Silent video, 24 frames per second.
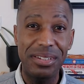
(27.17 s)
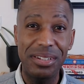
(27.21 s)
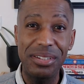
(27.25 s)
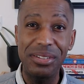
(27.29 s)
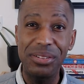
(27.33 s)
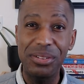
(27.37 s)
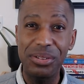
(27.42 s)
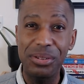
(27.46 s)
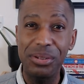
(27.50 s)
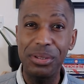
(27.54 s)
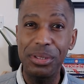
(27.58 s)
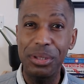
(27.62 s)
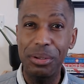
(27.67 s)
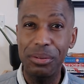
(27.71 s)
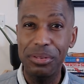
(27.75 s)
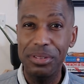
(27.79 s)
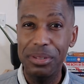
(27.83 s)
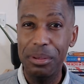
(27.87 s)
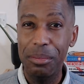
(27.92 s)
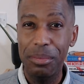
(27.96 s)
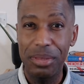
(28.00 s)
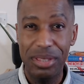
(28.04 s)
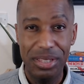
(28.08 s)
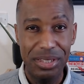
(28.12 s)
Studio
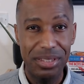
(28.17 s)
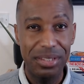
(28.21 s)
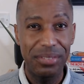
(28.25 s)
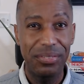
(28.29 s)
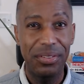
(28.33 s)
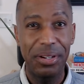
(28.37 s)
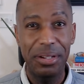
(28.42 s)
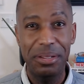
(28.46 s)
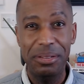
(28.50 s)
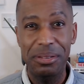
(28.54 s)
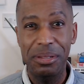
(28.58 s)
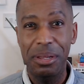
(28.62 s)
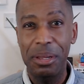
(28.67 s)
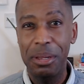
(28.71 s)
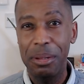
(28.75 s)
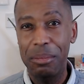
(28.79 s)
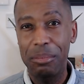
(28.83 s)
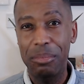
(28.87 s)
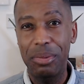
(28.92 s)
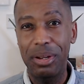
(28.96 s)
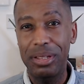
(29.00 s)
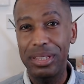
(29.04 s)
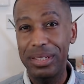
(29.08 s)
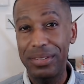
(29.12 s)
sent me this device,
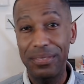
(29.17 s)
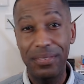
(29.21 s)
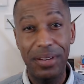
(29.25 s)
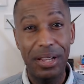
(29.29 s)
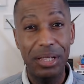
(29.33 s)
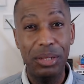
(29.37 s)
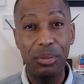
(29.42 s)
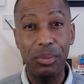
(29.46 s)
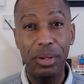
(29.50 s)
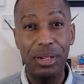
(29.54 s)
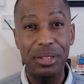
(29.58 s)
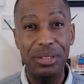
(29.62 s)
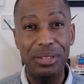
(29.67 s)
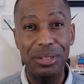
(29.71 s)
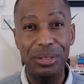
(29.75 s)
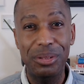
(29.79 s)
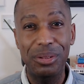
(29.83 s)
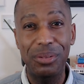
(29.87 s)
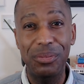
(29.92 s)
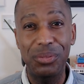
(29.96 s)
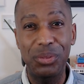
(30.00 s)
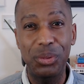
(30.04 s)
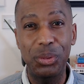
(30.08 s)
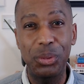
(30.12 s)
but the evaluation,
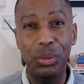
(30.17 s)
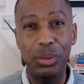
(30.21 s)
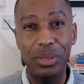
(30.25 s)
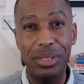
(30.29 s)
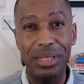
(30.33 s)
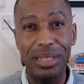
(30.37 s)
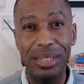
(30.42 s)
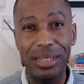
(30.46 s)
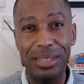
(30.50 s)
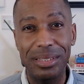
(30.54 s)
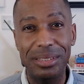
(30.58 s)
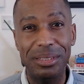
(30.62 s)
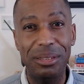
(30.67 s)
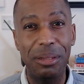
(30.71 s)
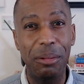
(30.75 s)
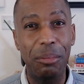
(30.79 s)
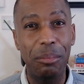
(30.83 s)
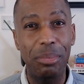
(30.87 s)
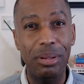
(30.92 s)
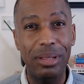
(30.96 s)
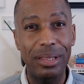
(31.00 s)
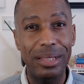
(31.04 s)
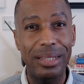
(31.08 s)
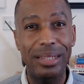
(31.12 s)
of course, is
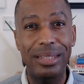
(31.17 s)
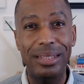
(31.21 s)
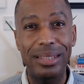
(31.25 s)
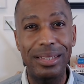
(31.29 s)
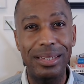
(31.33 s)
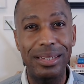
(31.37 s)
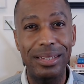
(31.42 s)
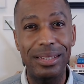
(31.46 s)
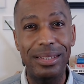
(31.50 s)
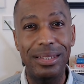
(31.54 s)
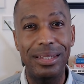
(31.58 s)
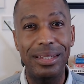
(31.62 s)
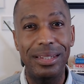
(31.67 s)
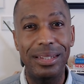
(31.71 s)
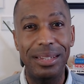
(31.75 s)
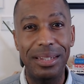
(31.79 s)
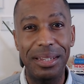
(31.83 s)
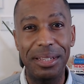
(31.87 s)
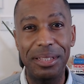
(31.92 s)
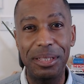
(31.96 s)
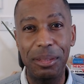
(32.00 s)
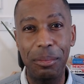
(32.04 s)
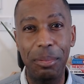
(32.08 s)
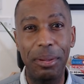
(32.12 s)
completely
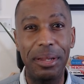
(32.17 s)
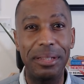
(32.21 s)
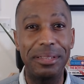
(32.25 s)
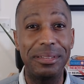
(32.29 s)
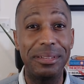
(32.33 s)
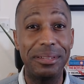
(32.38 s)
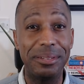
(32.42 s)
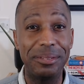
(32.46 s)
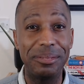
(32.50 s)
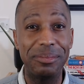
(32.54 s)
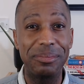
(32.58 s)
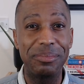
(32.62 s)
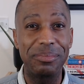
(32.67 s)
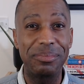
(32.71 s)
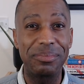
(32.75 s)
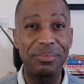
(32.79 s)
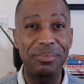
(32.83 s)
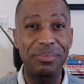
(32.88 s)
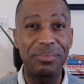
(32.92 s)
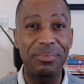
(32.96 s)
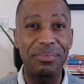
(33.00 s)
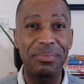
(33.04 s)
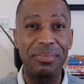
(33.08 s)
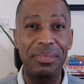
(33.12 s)
independent.
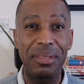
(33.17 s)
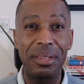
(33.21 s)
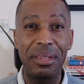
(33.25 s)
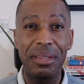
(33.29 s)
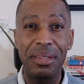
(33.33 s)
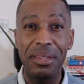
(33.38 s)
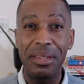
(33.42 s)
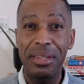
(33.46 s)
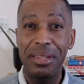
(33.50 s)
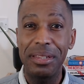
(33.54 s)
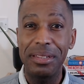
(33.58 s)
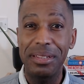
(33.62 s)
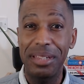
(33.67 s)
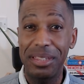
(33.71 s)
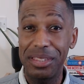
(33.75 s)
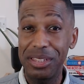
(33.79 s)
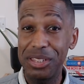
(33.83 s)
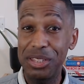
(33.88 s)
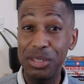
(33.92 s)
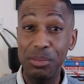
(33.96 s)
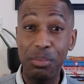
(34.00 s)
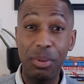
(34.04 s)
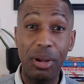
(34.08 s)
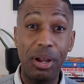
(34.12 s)
Now this
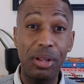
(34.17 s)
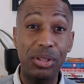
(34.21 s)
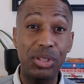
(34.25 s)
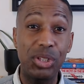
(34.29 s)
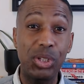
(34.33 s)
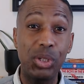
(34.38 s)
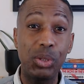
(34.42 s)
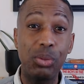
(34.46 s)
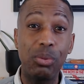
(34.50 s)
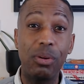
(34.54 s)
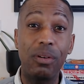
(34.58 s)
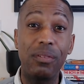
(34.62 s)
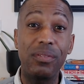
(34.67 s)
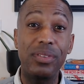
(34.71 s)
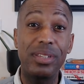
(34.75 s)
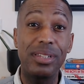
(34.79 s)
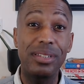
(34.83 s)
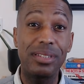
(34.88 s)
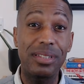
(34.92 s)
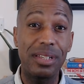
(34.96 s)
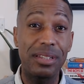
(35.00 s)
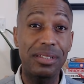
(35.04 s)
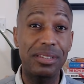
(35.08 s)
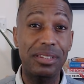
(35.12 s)
is part 2 of the
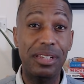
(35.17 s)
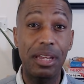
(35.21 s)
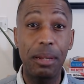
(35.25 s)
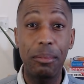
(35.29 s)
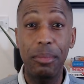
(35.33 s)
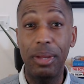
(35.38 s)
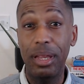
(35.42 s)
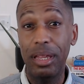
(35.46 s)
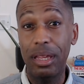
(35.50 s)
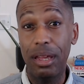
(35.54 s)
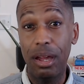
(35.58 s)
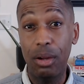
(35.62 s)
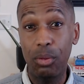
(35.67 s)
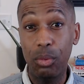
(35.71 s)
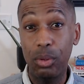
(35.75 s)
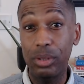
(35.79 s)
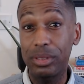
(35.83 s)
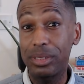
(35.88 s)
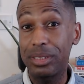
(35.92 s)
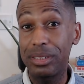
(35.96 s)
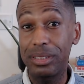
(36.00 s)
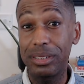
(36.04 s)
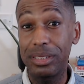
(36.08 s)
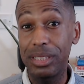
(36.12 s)
SenseCAP AI
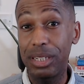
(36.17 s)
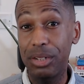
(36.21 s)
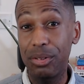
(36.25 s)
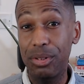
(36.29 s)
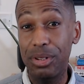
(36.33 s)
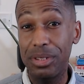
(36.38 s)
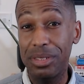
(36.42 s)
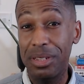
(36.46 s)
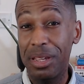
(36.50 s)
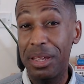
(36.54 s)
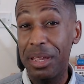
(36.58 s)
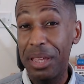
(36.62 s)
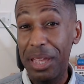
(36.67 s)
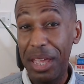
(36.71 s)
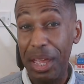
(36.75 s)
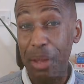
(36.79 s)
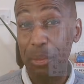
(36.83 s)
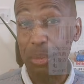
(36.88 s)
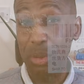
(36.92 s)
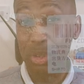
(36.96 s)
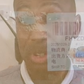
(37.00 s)
Watches series, and we're going